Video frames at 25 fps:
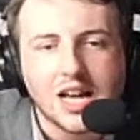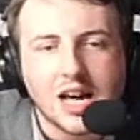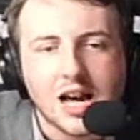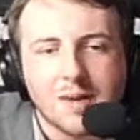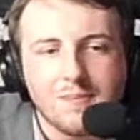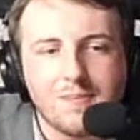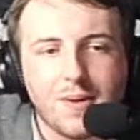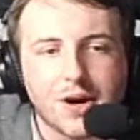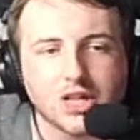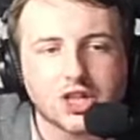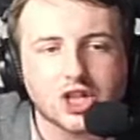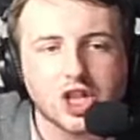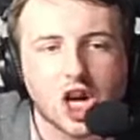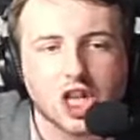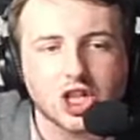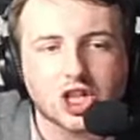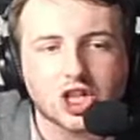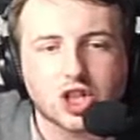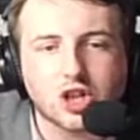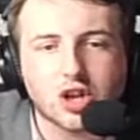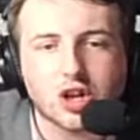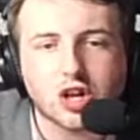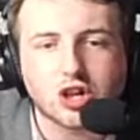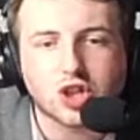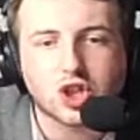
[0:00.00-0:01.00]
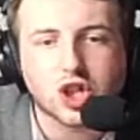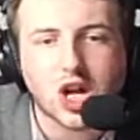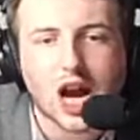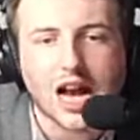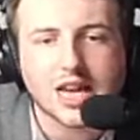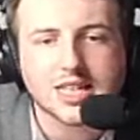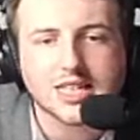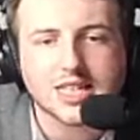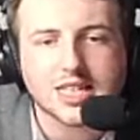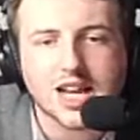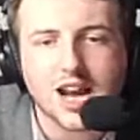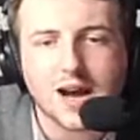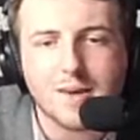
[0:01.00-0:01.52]
But Josh Cook tries
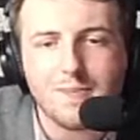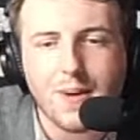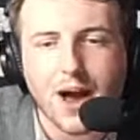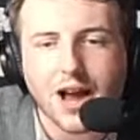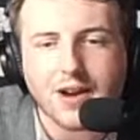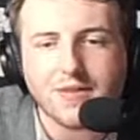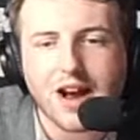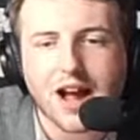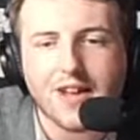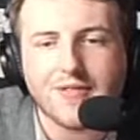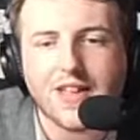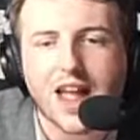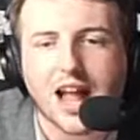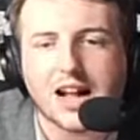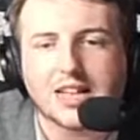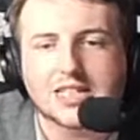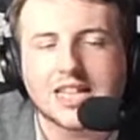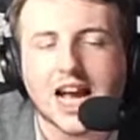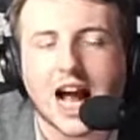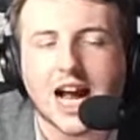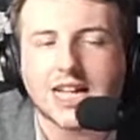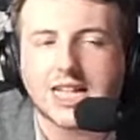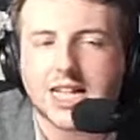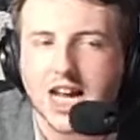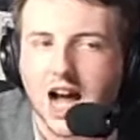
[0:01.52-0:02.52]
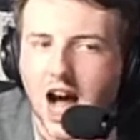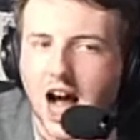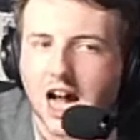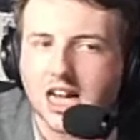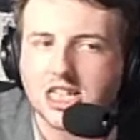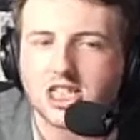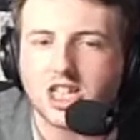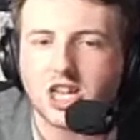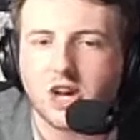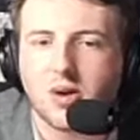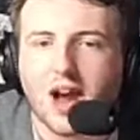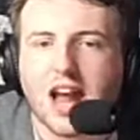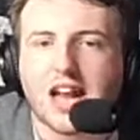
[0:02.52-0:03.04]
to come back round the outside. Can't
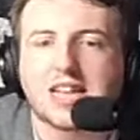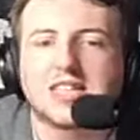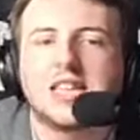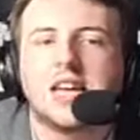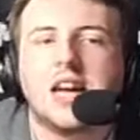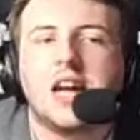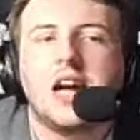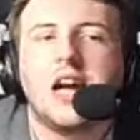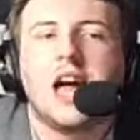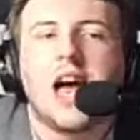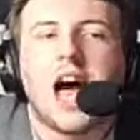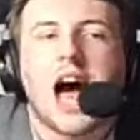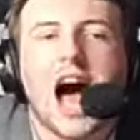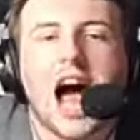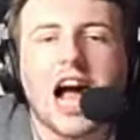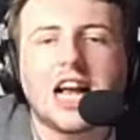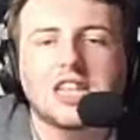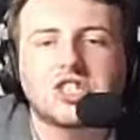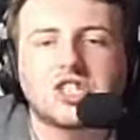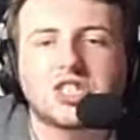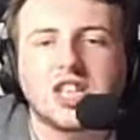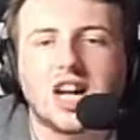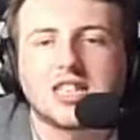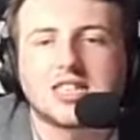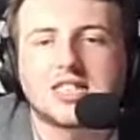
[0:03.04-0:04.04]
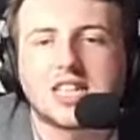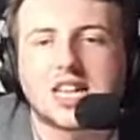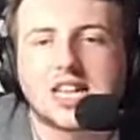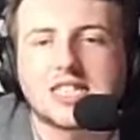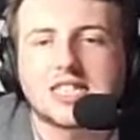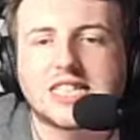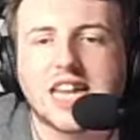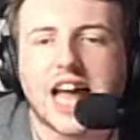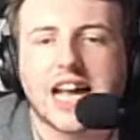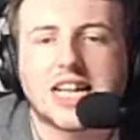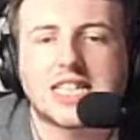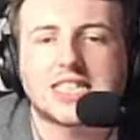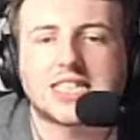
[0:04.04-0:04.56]
do it. Ash Sutton
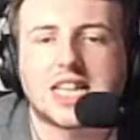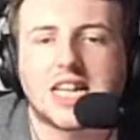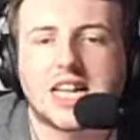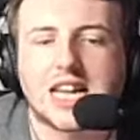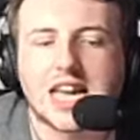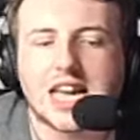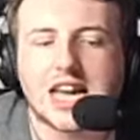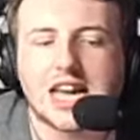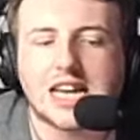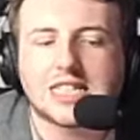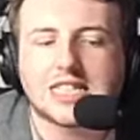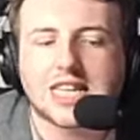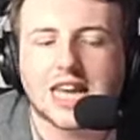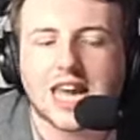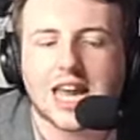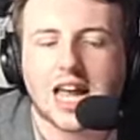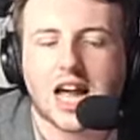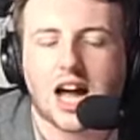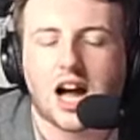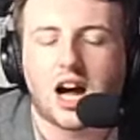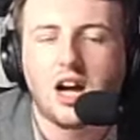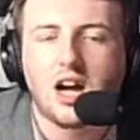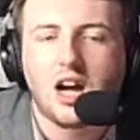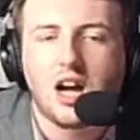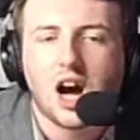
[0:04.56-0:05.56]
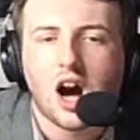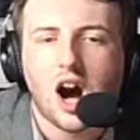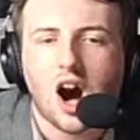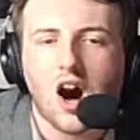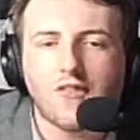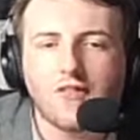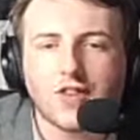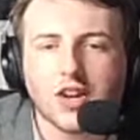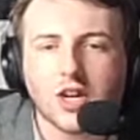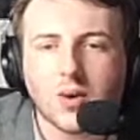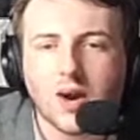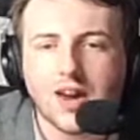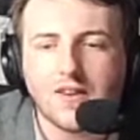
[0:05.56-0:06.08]
takes the lead here of
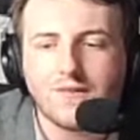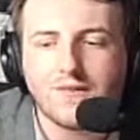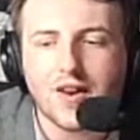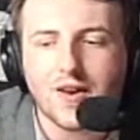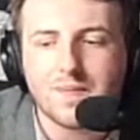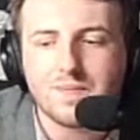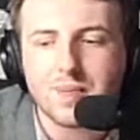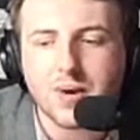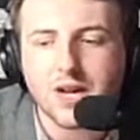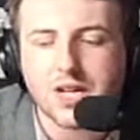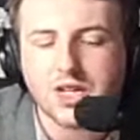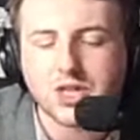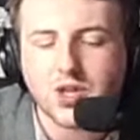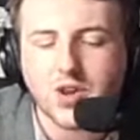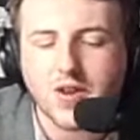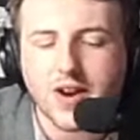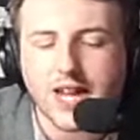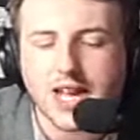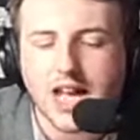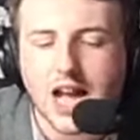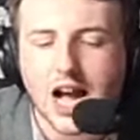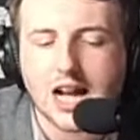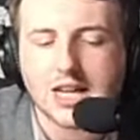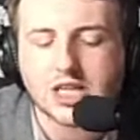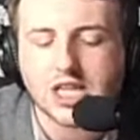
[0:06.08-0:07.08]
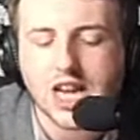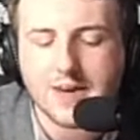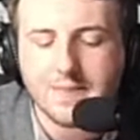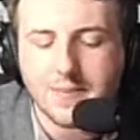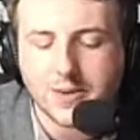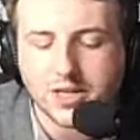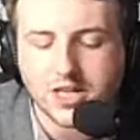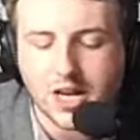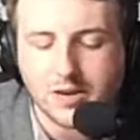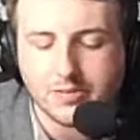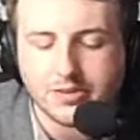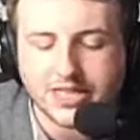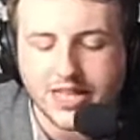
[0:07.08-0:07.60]
the Quick Fit British Touring Car
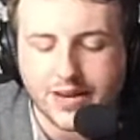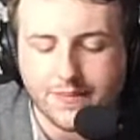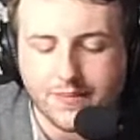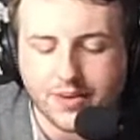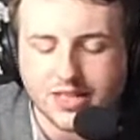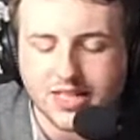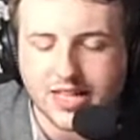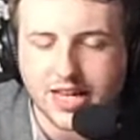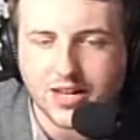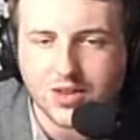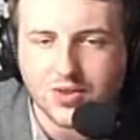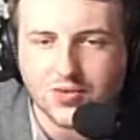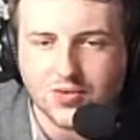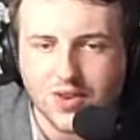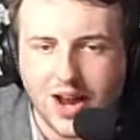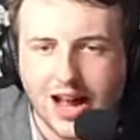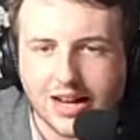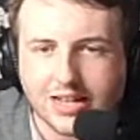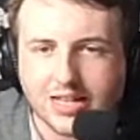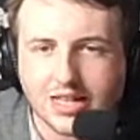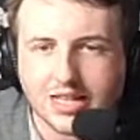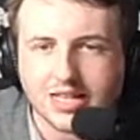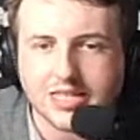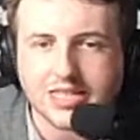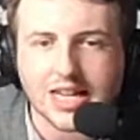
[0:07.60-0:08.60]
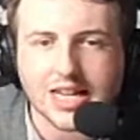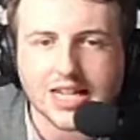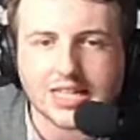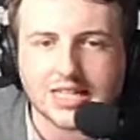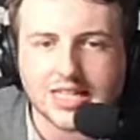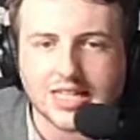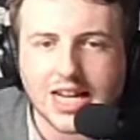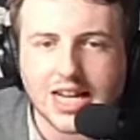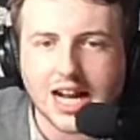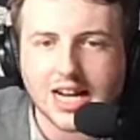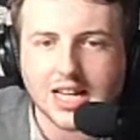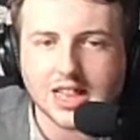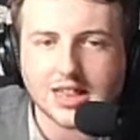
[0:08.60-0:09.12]
Championship 17th round of the season
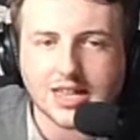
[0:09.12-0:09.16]
out of